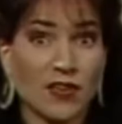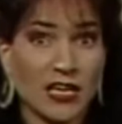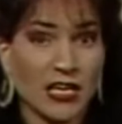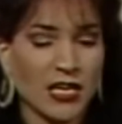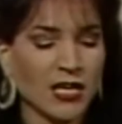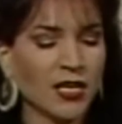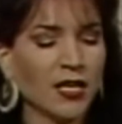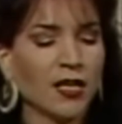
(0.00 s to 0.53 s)

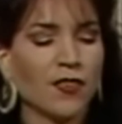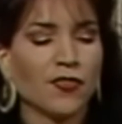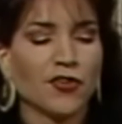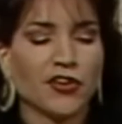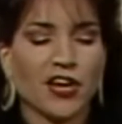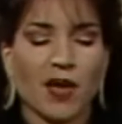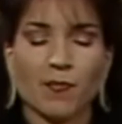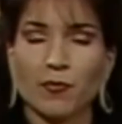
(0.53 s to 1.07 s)
V,
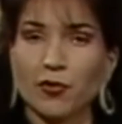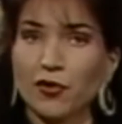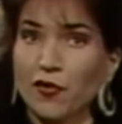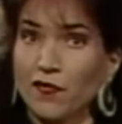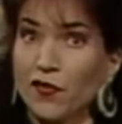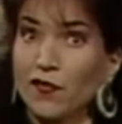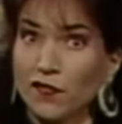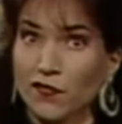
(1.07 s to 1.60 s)
the
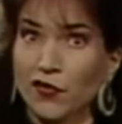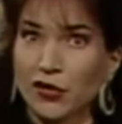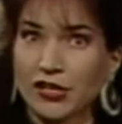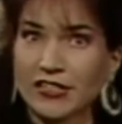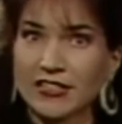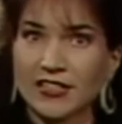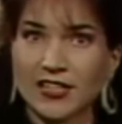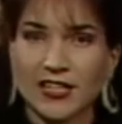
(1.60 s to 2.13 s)
number of
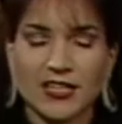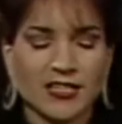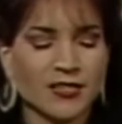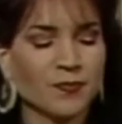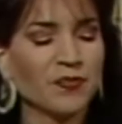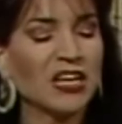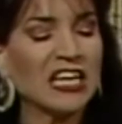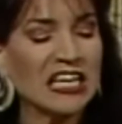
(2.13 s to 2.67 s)

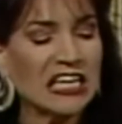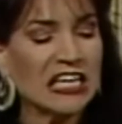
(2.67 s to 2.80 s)
vertices,